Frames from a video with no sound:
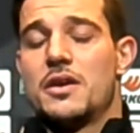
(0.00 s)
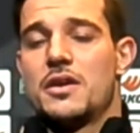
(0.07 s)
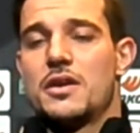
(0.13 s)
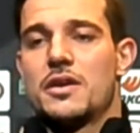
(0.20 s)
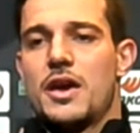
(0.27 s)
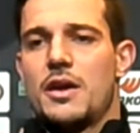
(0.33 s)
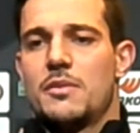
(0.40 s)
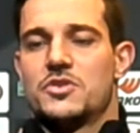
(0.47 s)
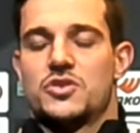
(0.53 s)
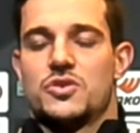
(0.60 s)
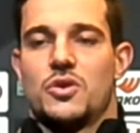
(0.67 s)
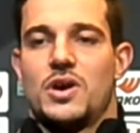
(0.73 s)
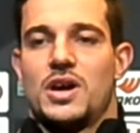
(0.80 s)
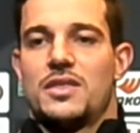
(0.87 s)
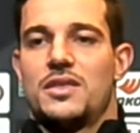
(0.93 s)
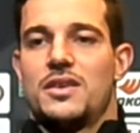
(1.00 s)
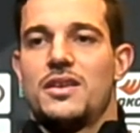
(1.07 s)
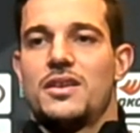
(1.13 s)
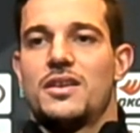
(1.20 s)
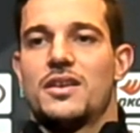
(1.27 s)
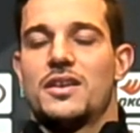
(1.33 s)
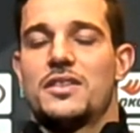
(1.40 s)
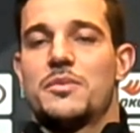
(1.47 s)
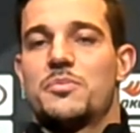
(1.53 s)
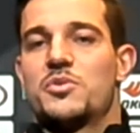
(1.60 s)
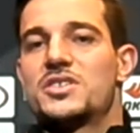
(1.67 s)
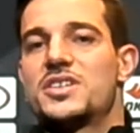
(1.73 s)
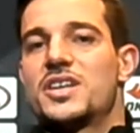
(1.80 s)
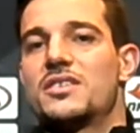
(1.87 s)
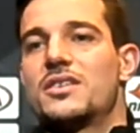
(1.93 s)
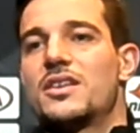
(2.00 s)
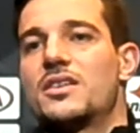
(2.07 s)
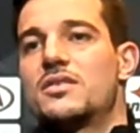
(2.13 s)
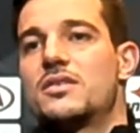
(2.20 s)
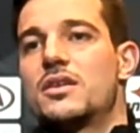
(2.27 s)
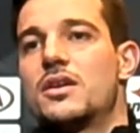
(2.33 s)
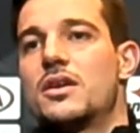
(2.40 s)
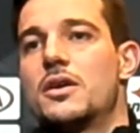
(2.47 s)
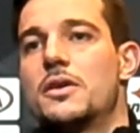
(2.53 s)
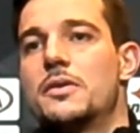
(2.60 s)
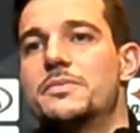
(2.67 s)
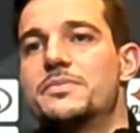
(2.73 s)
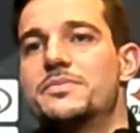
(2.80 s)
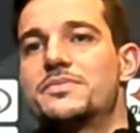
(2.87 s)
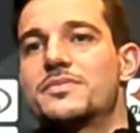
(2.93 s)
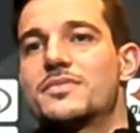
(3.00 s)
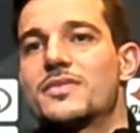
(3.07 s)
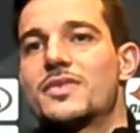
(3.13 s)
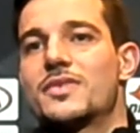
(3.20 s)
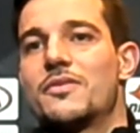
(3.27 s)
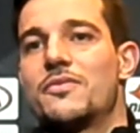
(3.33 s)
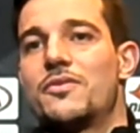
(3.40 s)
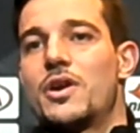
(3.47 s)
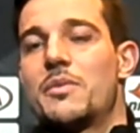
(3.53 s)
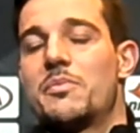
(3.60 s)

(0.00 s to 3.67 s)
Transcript: game. So I think 100% that for a